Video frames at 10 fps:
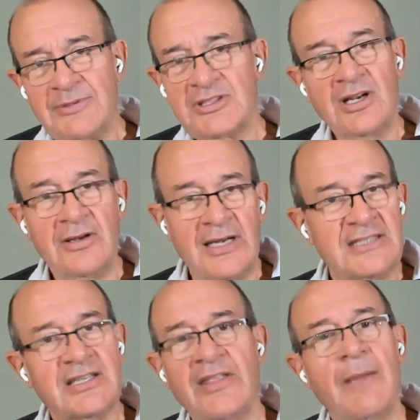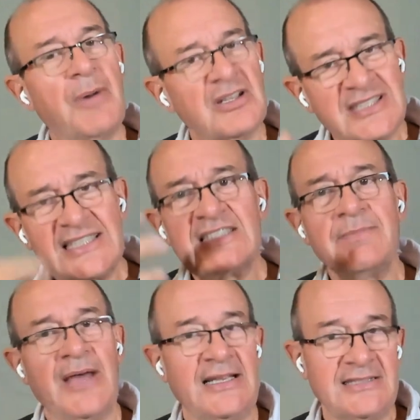absolutely. Yeah. So they're yeah.
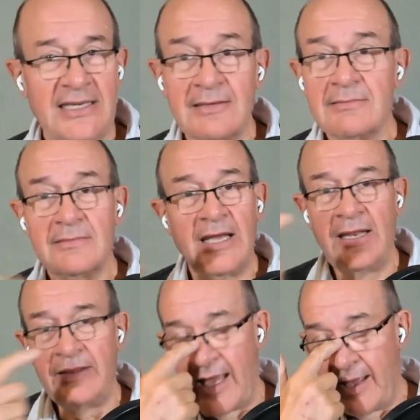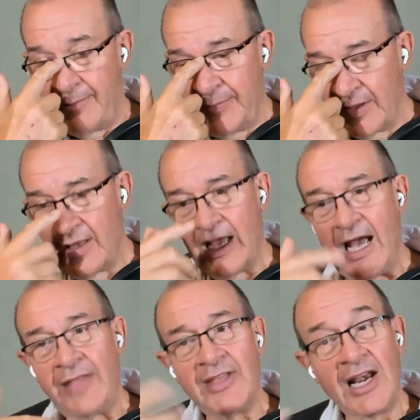participating yeah. in that.
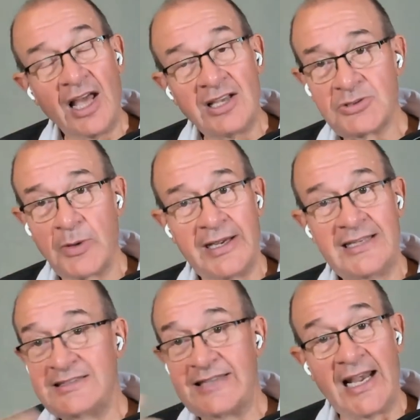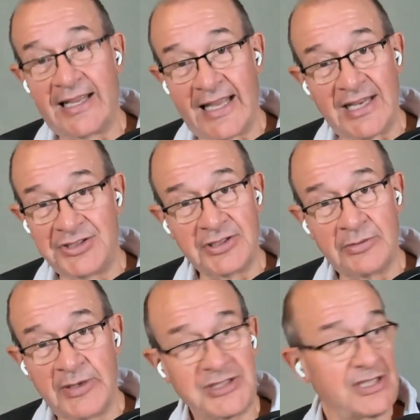And the last one is
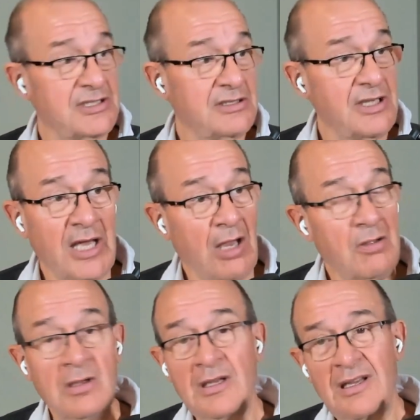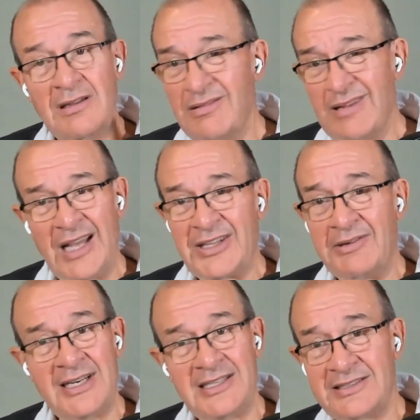delegation, which is you go, I
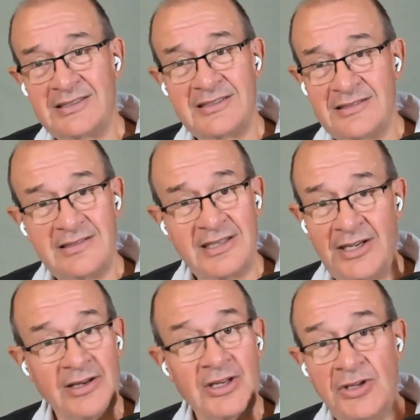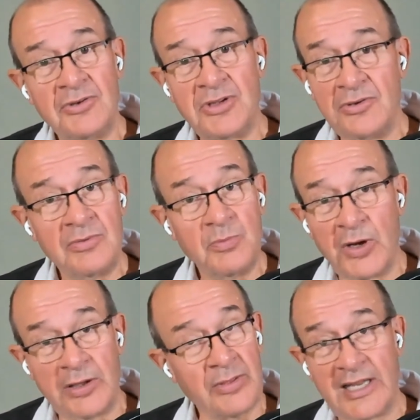don't need to, you know, you do
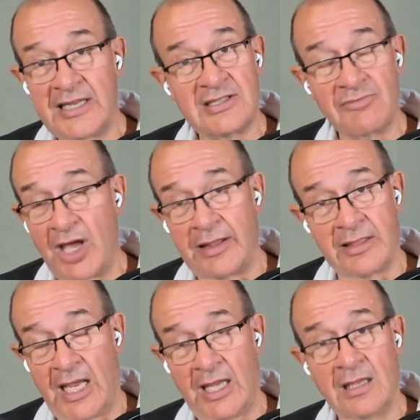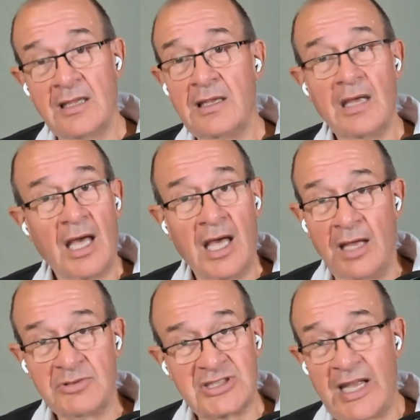what you think is the right yeah. thing.
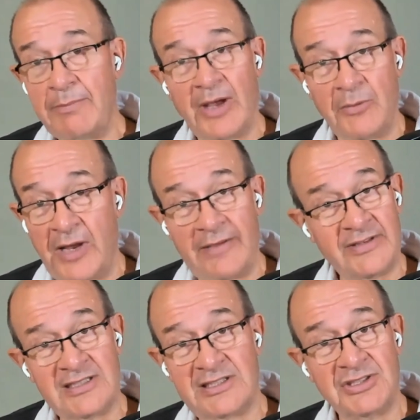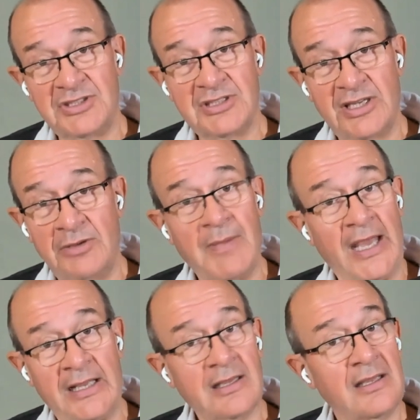I'll stand by whatever decision that you
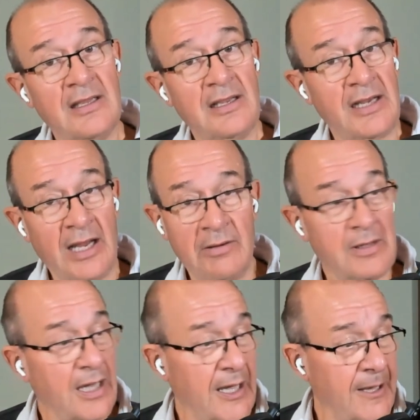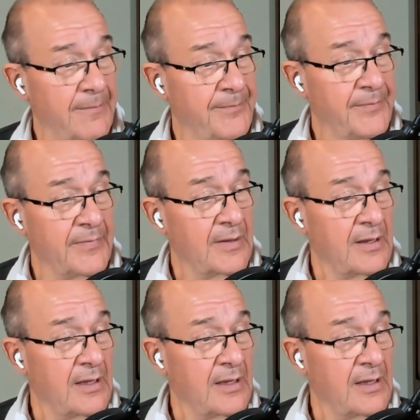make, you know, um,